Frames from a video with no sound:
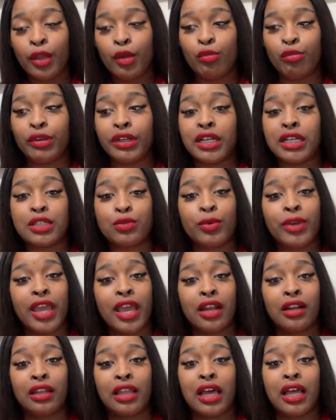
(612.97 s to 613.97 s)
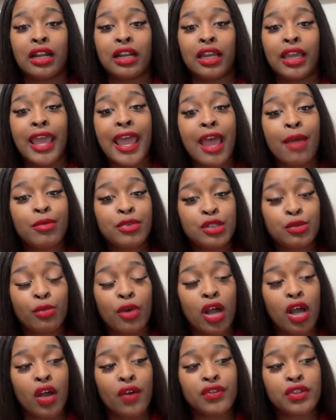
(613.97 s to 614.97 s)
because we had a lot of cabbage
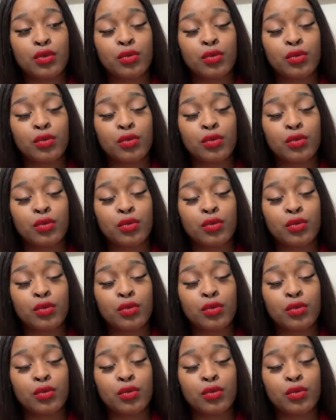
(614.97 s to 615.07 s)
moths,